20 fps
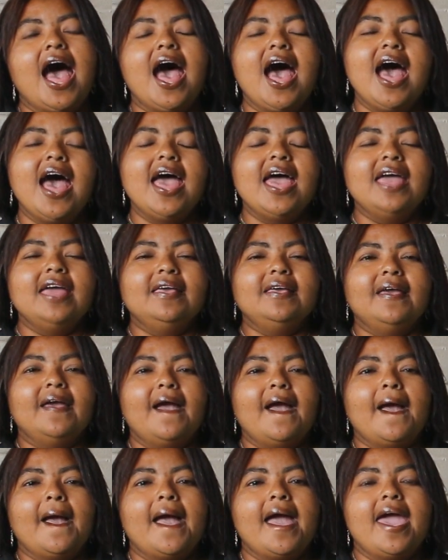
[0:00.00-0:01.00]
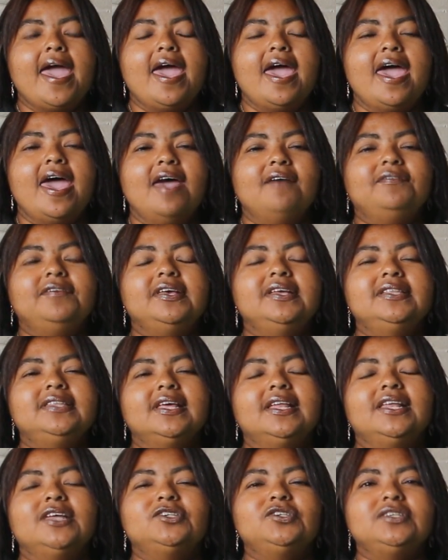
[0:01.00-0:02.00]
I have
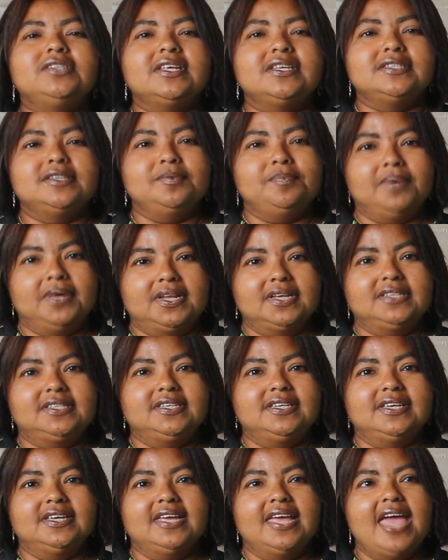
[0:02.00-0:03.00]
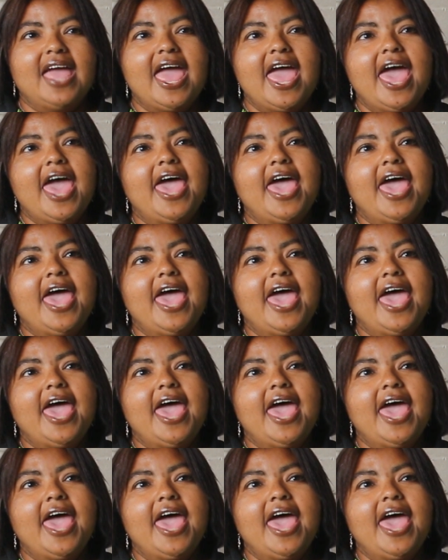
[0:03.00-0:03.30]
intellectual disability